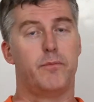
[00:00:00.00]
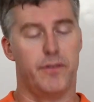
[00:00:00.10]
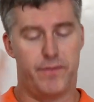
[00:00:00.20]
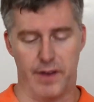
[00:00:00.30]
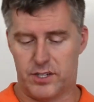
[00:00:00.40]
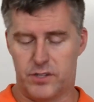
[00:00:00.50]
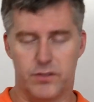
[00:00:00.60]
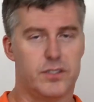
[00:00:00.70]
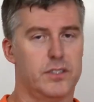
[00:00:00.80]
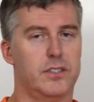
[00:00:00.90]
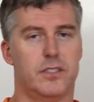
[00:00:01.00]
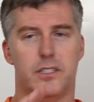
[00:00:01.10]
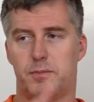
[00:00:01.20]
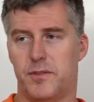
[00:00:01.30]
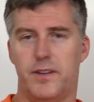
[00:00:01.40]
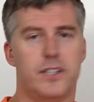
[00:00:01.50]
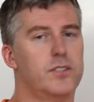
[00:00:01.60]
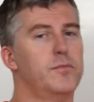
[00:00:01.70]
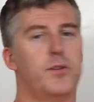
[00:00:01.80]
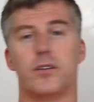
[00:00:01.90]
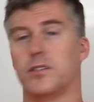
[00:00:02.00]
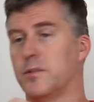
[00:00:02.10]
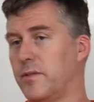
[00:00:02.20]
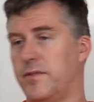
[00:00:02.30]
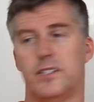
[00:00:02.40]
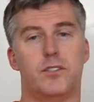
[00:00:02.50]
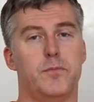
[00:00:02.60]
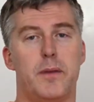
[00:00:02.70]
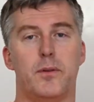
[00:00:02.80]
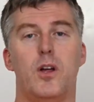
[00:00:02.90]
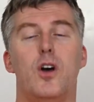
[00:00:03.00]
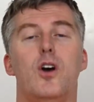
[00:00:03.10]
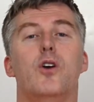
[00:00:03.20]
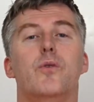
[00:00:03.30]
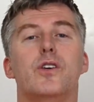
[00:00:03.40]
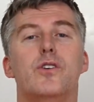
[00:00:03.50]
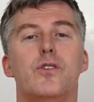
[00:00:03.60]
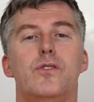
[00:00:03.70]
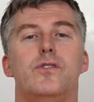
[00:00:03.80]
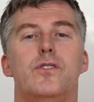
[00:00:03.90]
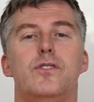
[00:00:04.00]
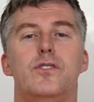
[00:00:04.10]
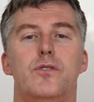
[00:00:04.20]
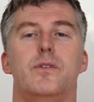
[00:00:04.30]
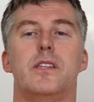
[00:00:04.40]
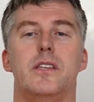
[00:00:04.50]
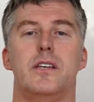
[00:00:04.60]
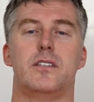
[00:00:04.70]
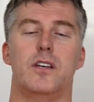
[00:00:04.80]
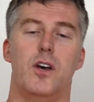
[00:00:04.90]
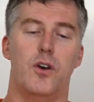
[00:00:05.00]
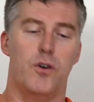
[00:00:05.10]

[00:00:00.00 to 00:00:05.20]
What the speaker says: professional solicitors, professional brokers, professional people who are used to doing this,